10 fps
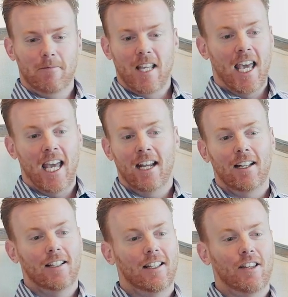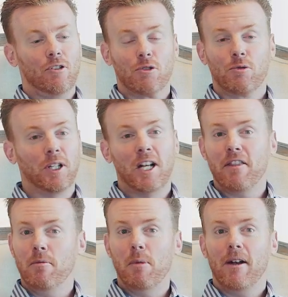hey, there's really
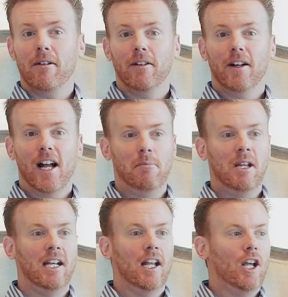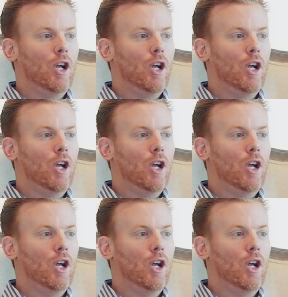nothing better. I mean,